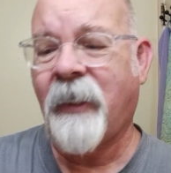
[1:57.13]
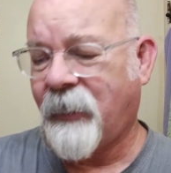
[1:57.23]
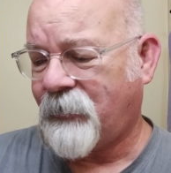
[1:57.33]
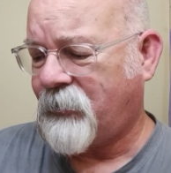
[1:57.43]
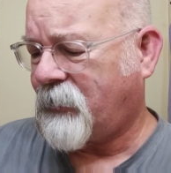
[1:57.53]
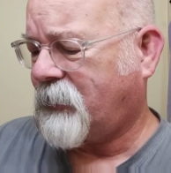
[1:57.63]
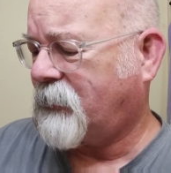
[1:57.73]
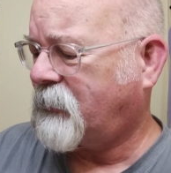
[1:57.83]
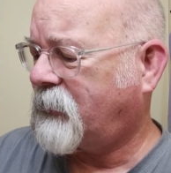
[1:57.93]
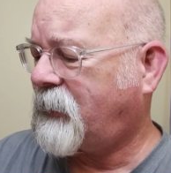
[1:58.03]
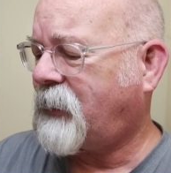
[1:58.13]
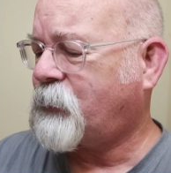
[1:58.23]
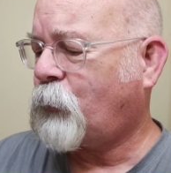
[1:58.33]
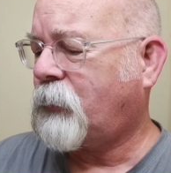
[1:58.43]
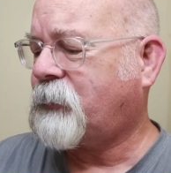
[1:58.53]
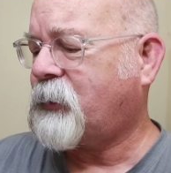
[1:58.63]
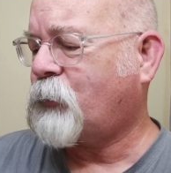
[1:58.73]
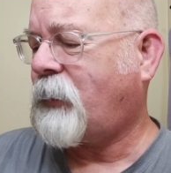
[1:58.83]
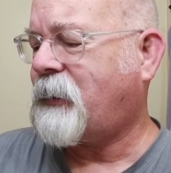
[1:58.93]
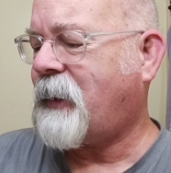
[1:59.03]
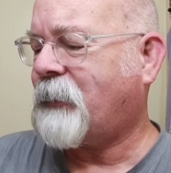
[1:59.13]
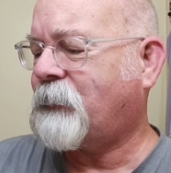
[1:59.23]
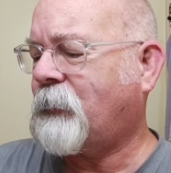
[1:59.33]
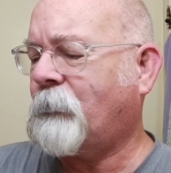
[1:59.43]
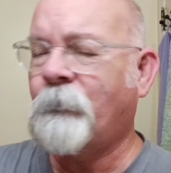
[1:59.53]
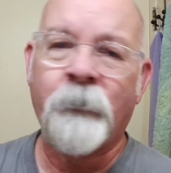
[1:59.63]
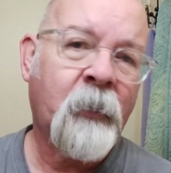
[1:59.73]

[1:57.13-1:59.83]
and it's worked its way down though.